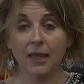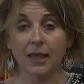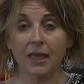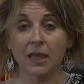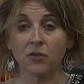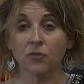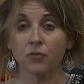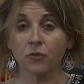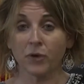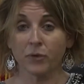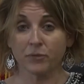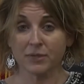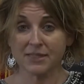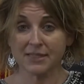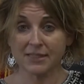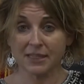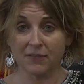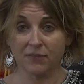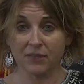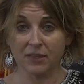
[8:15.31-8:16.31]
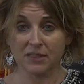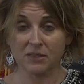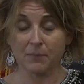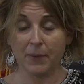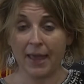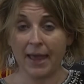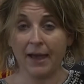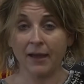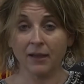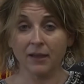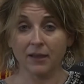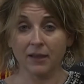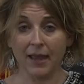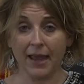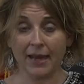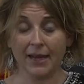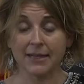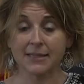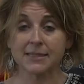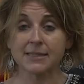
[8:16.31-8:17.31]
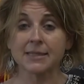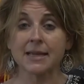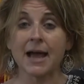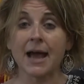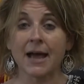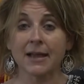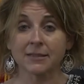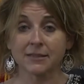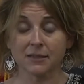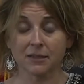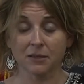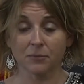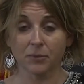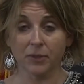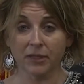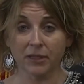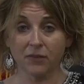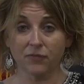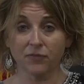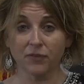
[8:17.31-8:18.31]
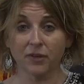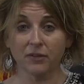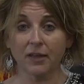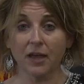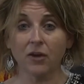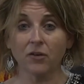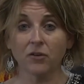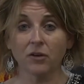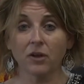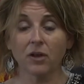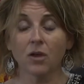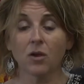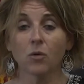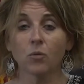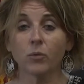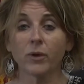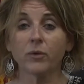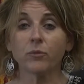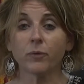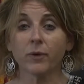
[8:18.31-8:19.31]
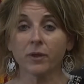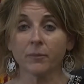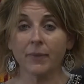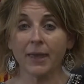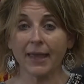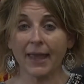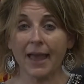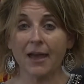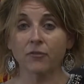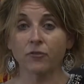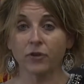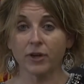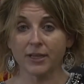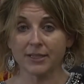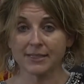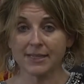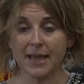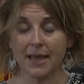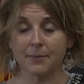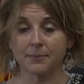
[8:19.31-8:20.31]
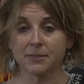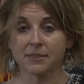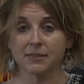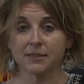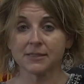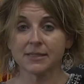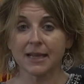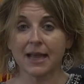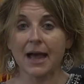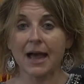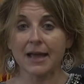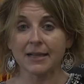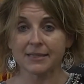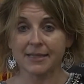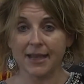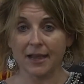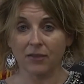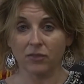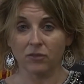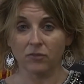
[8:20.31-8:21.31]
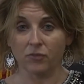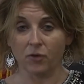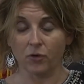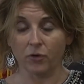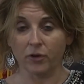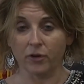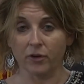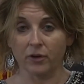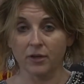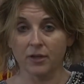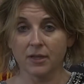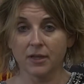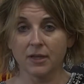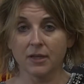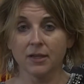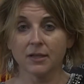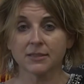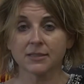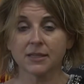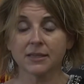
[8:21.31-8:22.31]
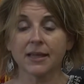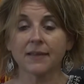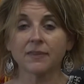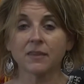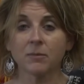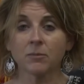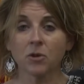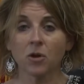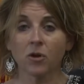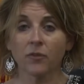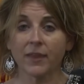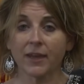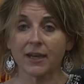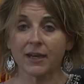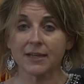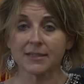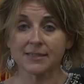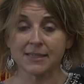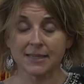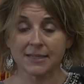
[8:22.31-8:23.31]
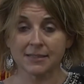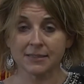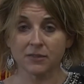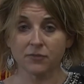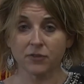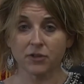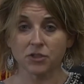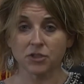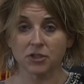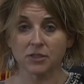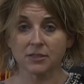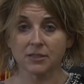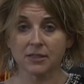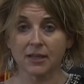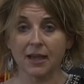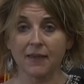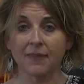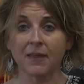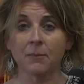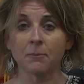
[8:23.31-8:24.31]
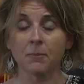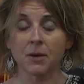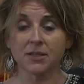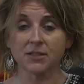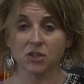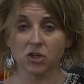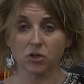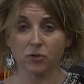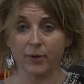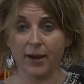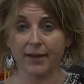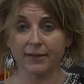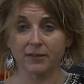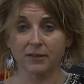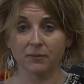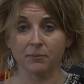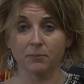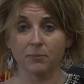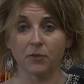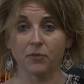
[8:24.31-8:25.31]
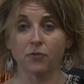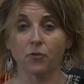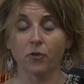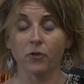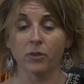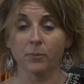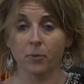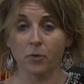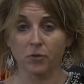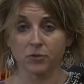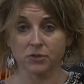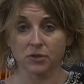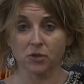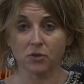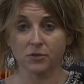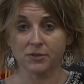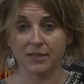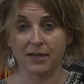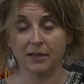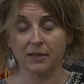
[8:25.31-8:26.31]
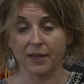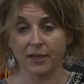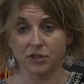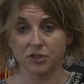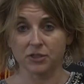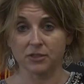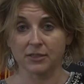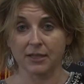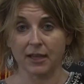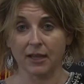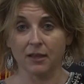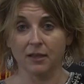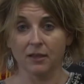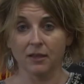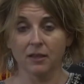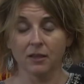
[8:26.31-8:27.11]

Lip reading: If we receive this back and it's not completely filled out, we will make every attempt to contact the voter to let them know that it is insufficient and they must correct it before the polls close on election day.